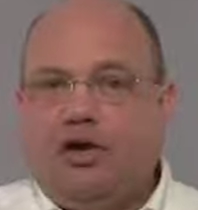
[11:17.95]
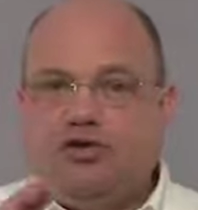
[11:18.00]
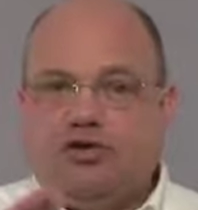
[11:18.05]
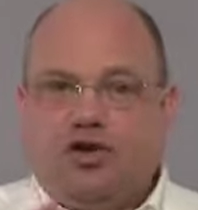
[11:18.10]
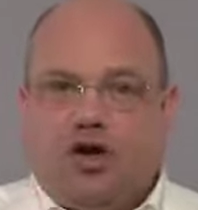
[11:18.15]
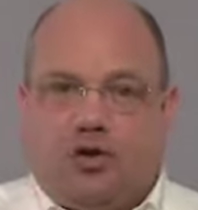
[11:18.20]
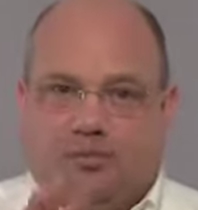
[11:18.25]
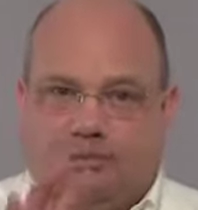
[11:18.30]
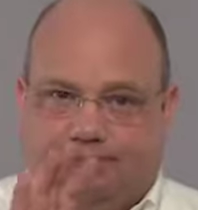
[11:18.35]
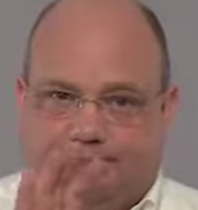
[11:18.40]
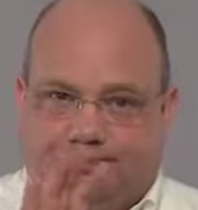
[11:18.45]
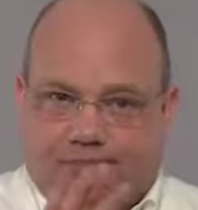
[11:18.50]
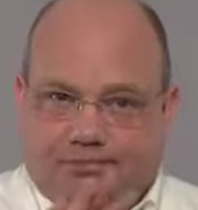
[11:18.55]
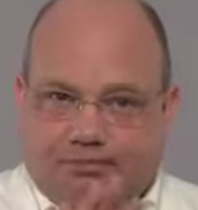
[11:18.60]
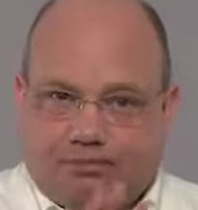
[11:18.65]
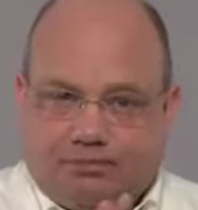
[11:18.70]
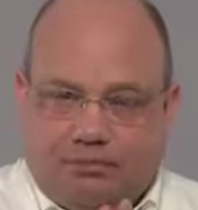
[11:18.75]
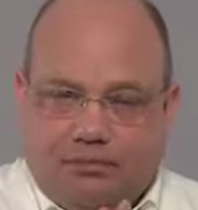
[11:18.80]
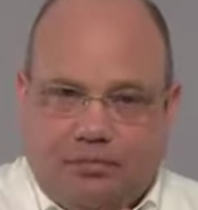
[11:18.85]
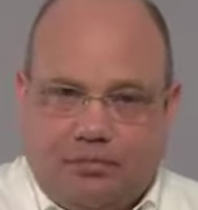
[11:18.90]
So
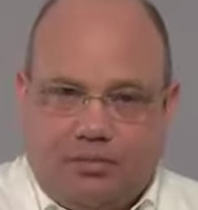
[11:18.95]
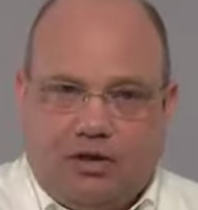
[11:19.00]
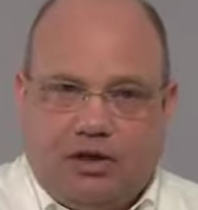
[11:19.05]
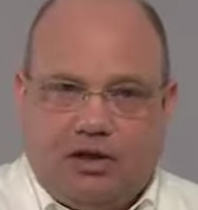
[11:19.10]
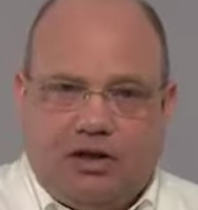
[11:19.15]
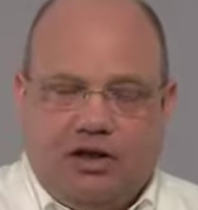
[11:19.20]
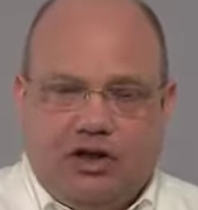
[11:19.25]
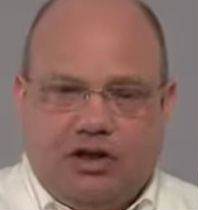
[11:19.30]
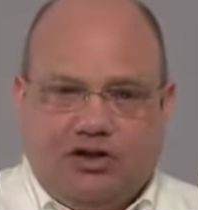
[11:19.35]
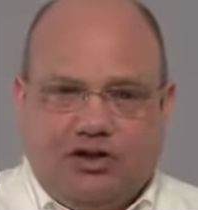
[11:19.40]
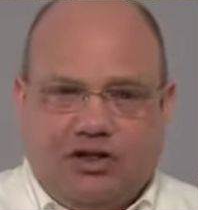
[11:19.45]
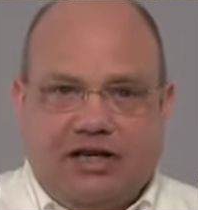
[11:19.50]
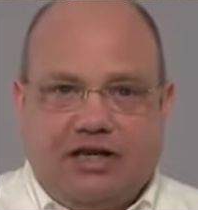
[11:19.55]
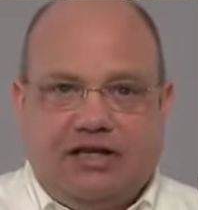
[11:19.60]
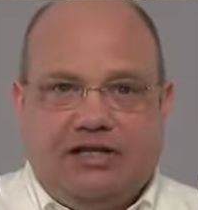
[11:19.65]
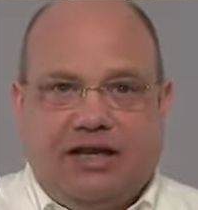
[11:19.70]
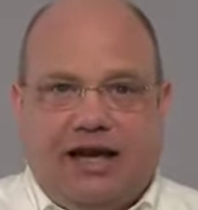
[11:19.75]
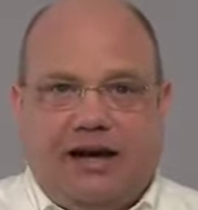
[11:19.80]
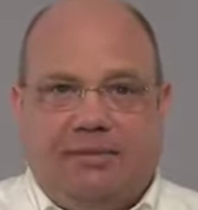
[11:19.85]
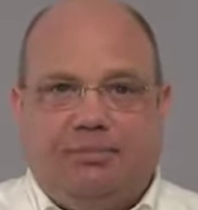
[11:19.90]
here's the
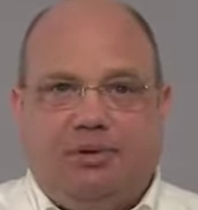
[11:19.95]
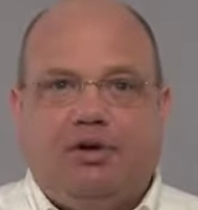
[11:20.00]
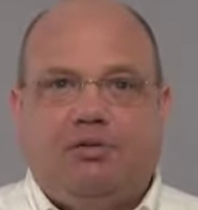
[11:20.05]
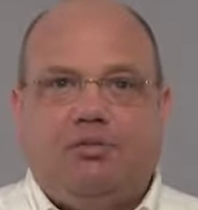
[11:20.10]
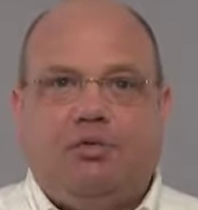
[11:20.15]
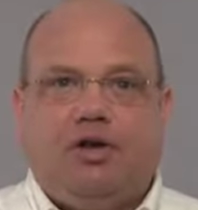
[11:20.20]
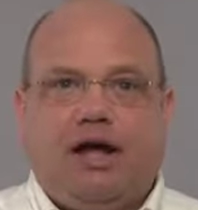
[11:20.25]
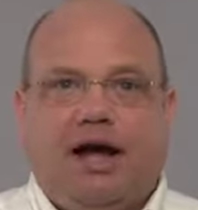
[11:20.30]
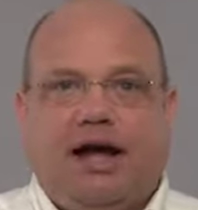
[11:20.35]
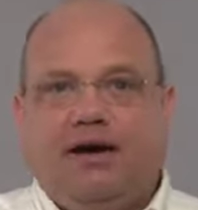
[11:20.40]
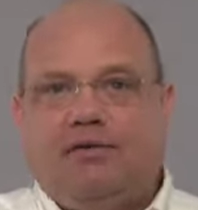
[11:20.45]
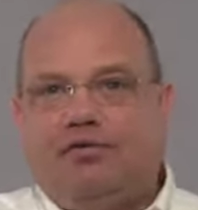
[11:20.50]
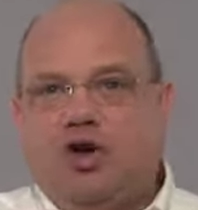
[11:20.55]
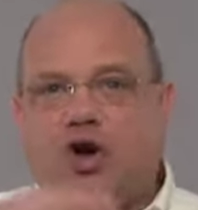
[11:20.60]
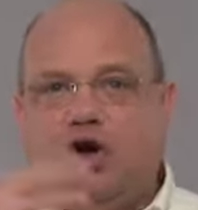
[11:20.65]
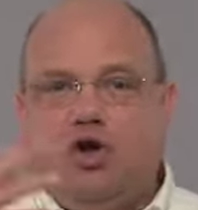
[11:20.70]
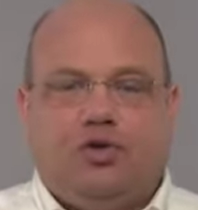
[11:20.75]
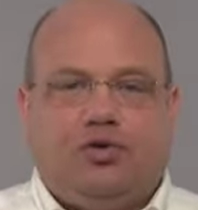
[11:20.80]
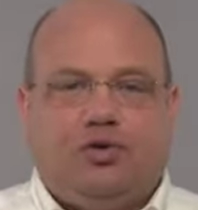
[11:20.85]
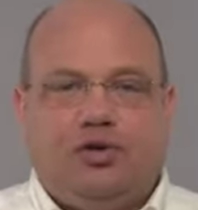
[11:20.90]
example, and we'll kind of
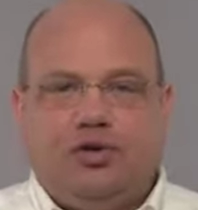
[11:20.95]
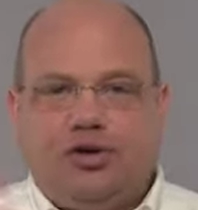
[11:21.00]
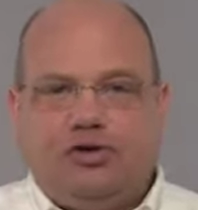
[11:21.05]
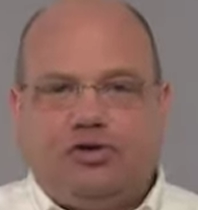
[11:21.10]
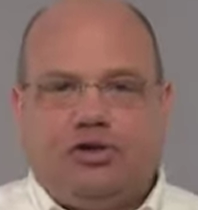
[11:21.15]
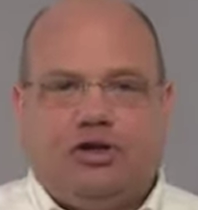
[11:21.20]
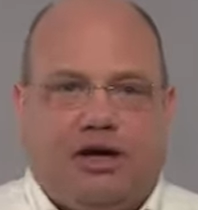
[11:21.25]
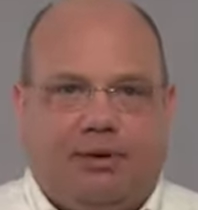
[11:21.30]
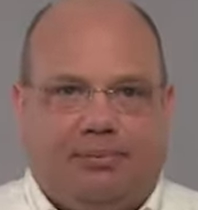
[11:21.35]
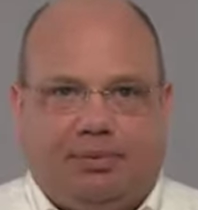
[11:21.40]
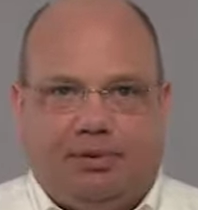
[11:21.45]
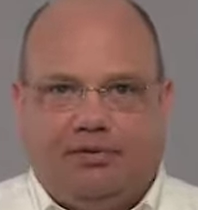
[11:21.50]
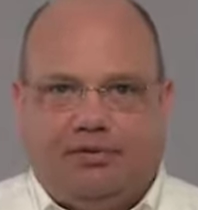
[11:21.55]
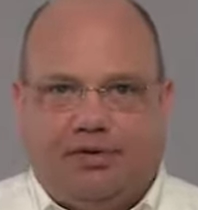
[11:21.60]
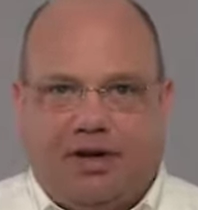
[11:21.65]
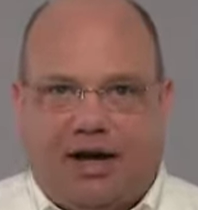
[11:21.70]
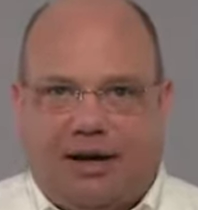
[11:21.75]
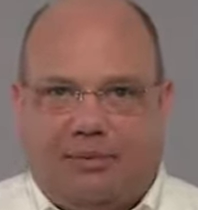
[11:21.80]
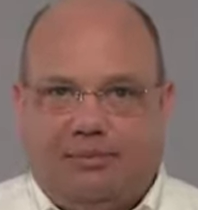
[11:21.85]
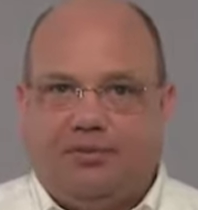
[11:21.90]
go through this a couple of
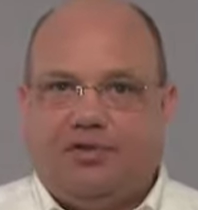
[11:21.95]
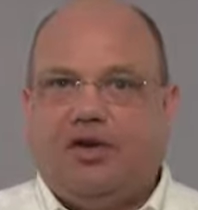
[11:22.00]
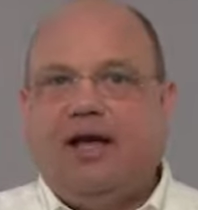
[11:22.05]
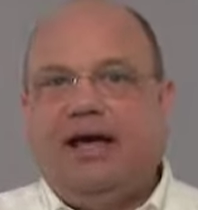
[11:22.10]
times.